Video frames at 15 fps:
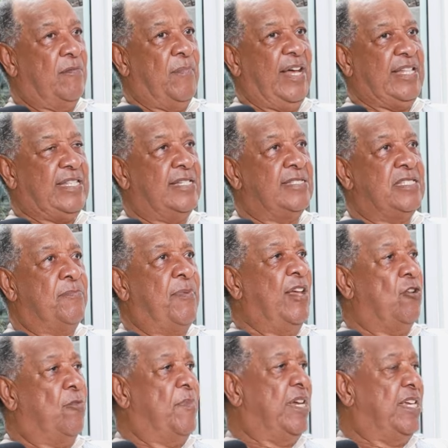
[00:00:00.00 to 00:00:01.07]
but
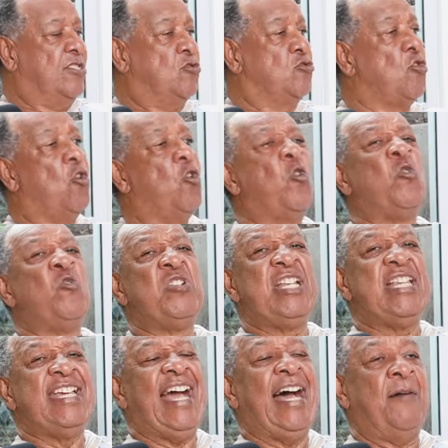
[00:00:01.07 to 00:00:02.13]
development is not
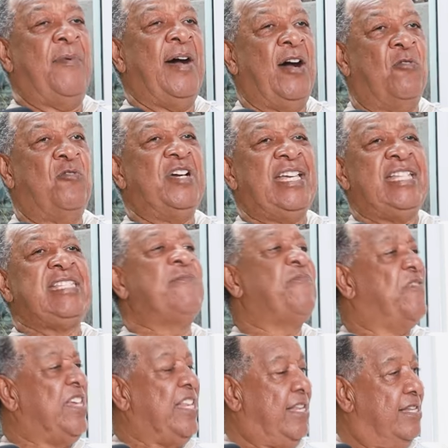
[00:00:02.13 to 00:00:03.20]
only about in the
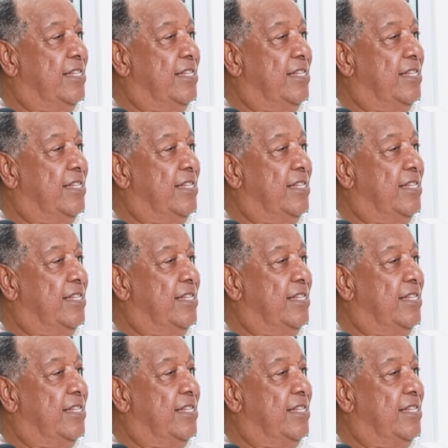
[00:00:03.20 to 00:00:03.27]
field.